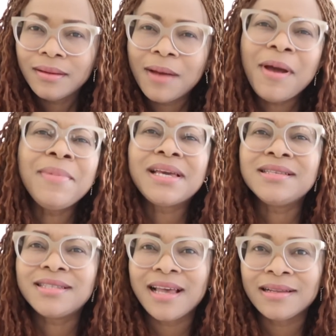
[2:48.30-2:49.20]
Am I
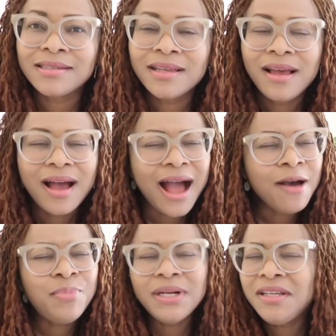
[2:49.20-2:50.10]
making sense?
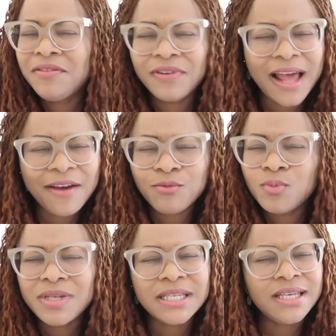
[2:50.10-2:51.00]
I believe life
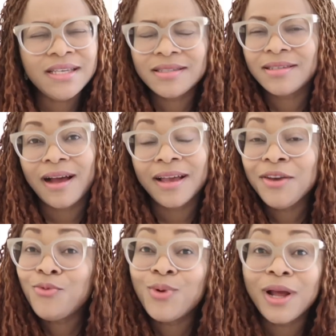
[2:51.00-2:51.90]
will be easier
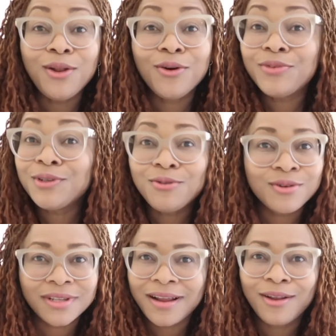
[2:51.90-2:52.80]
if we're loving
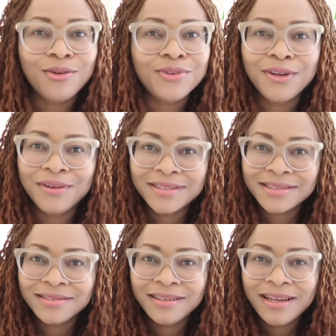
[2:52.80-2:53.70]
those that are loving
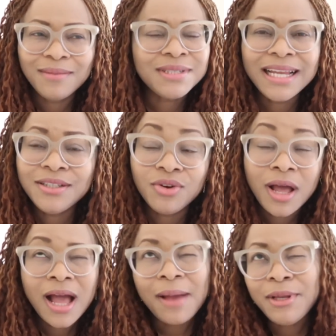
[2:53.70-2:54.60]
us. I'm telling you,
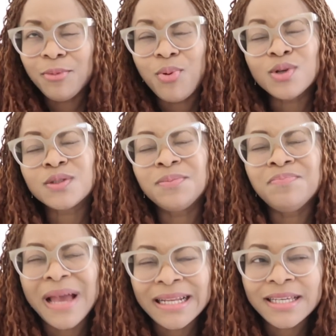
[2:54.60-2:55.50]
I made a post
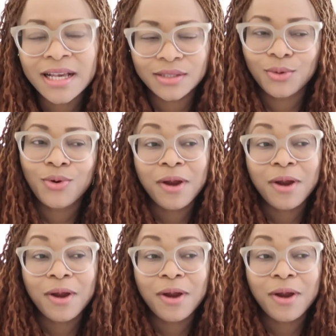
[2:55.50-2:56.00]
many years ago.